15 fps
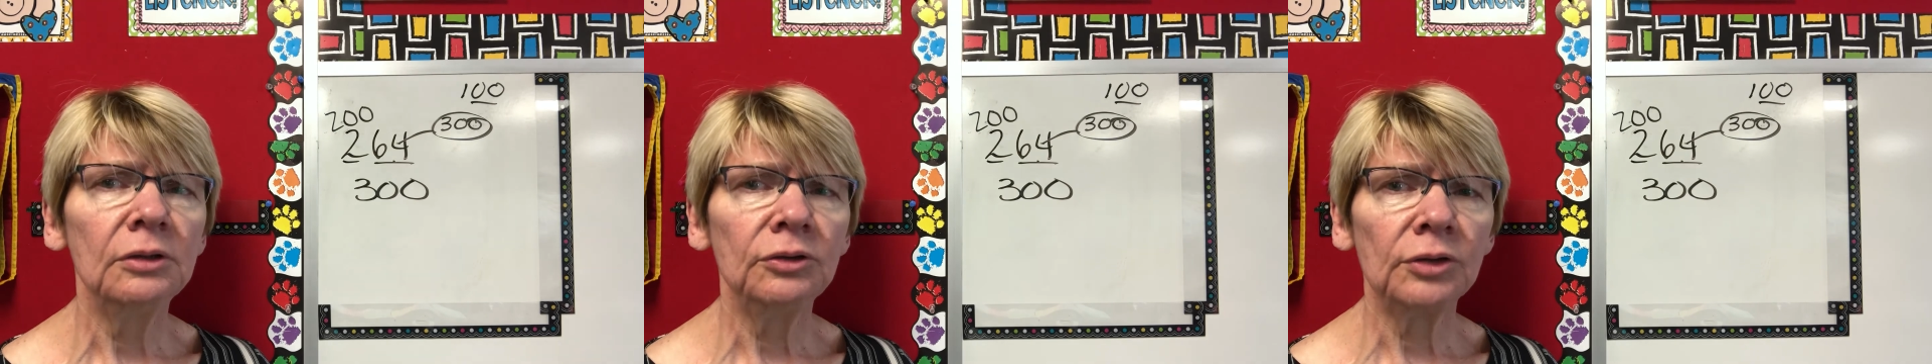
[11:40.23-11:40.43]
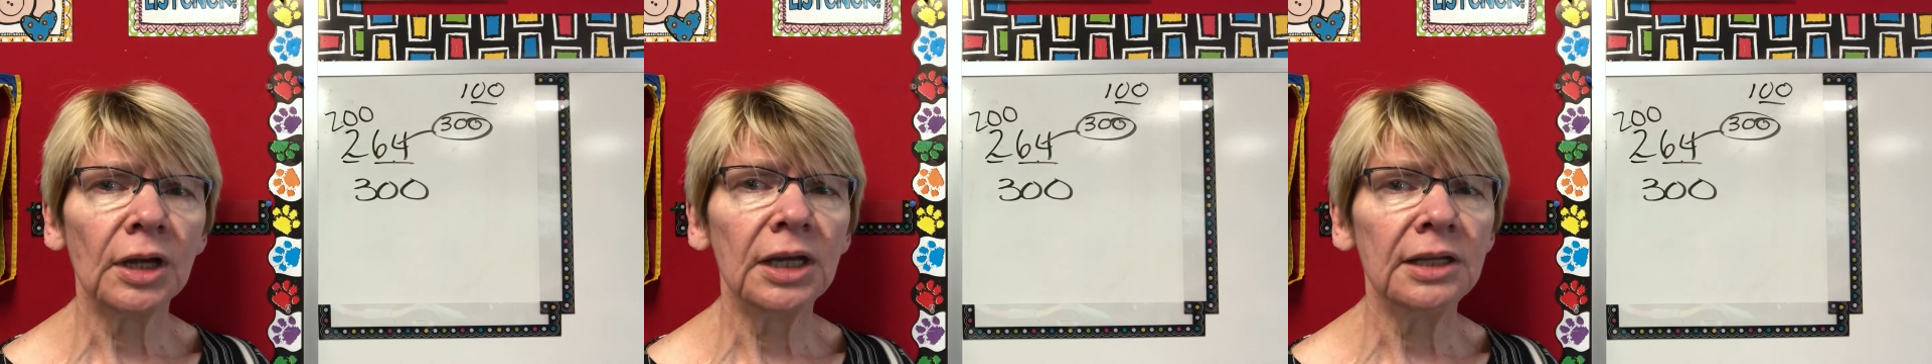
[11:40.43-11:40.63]

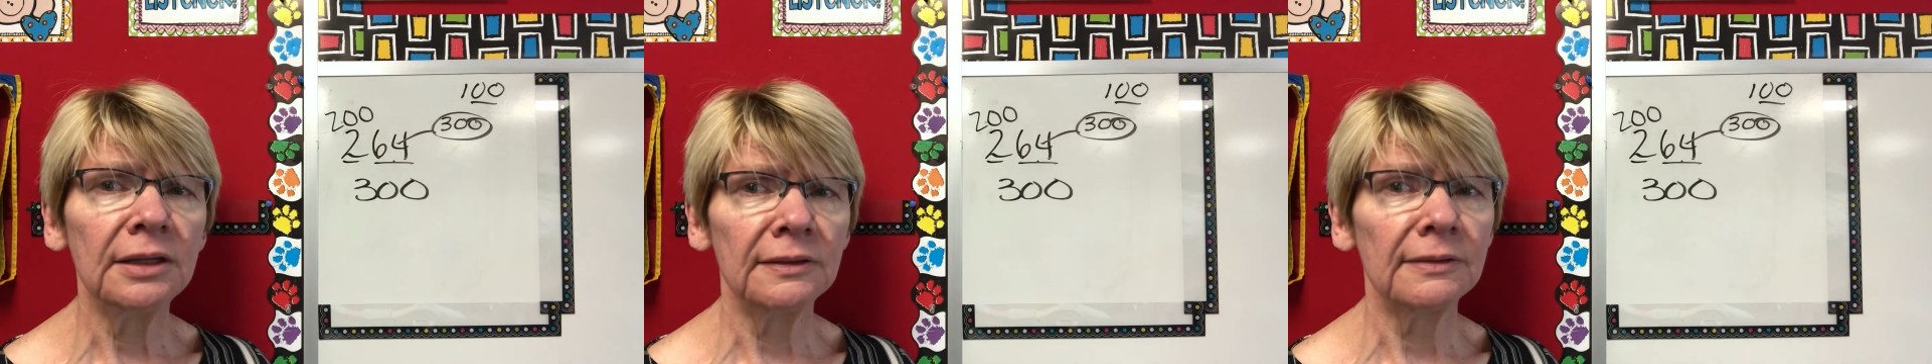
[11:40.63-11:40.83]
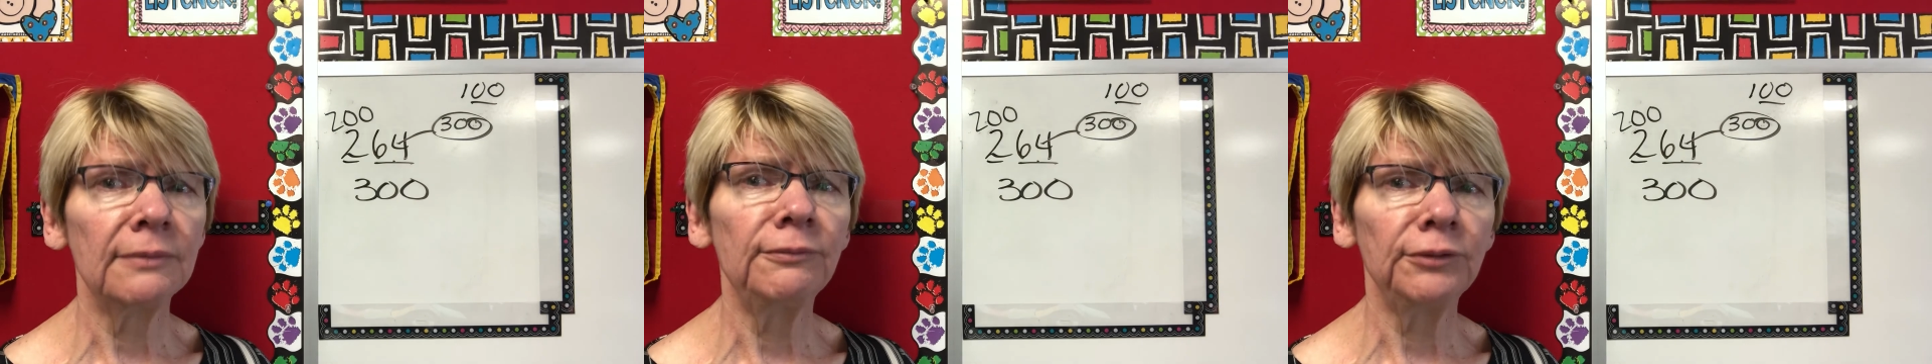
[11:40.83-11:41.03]
Try to
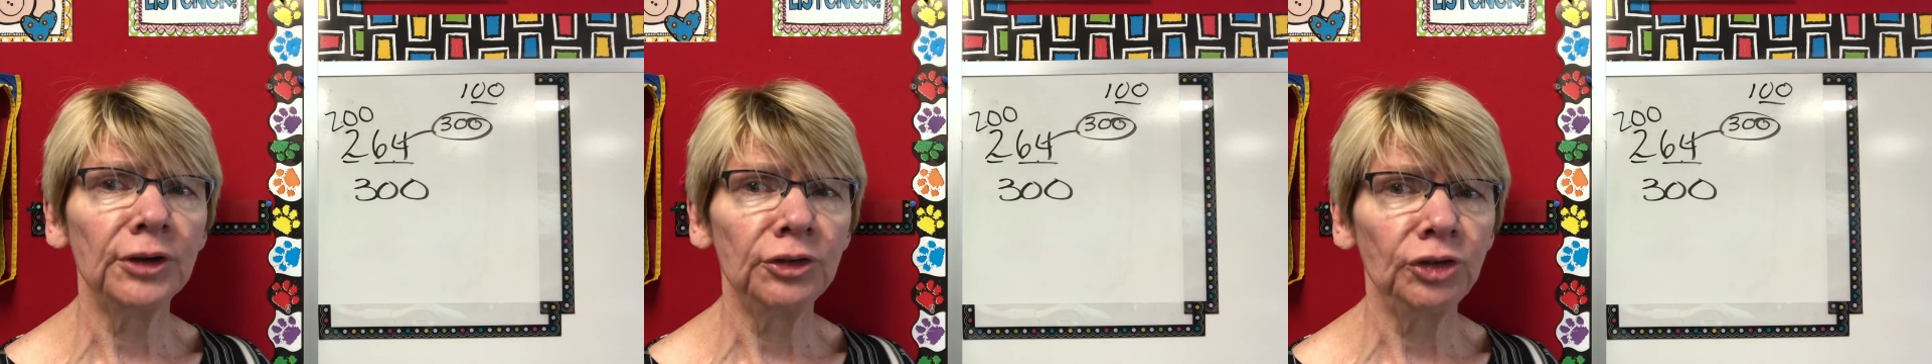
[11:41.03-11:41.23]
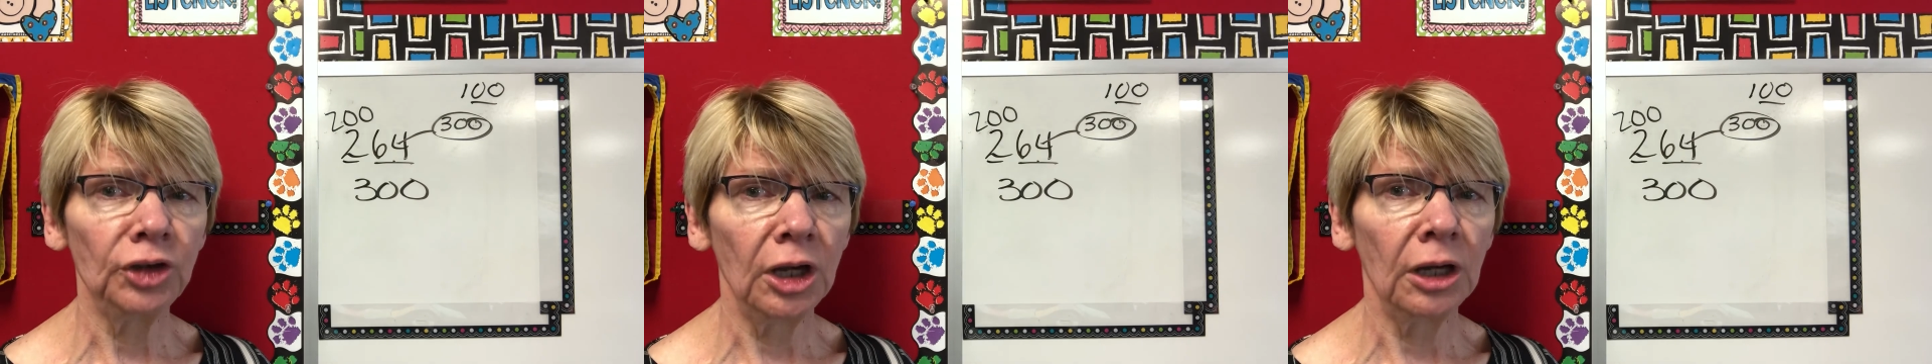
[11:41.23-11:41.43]
get some
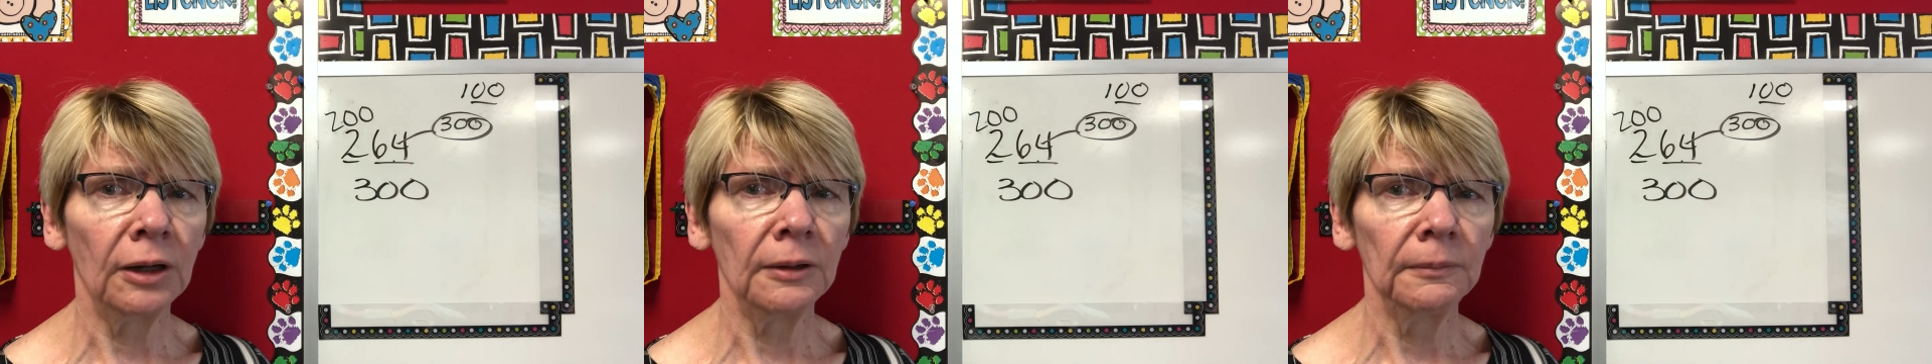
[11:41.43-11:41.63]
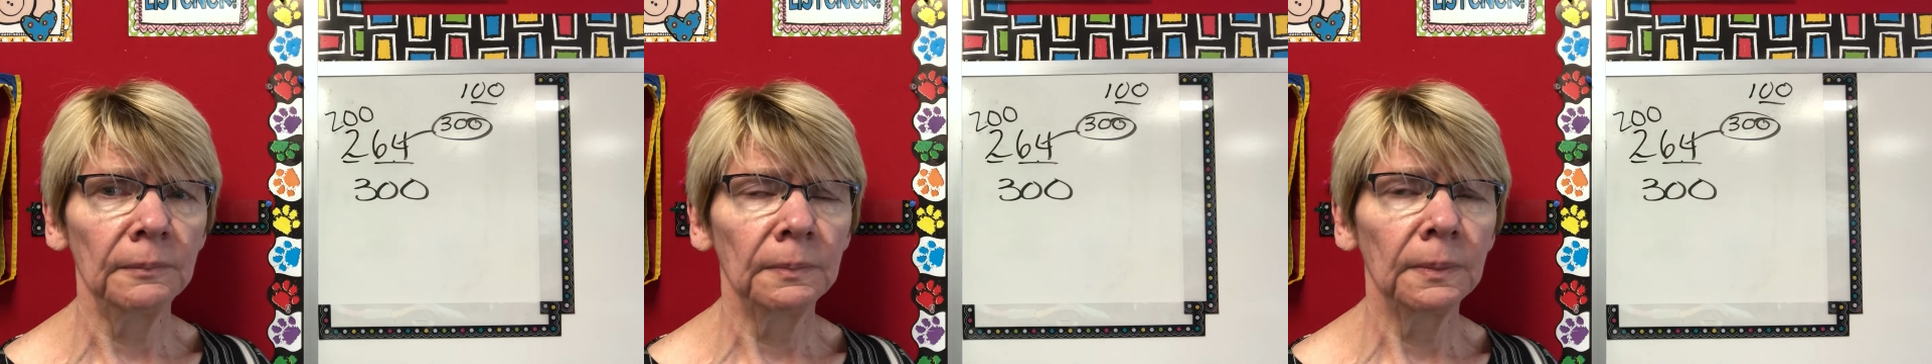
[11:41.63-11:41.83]
fresh
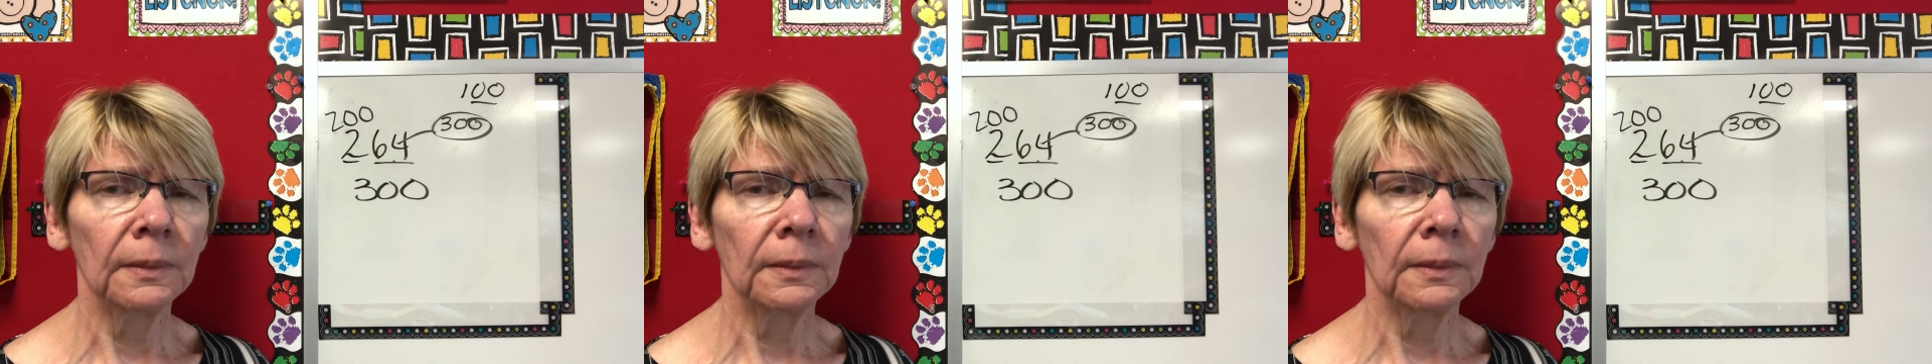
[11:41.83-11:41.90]
air,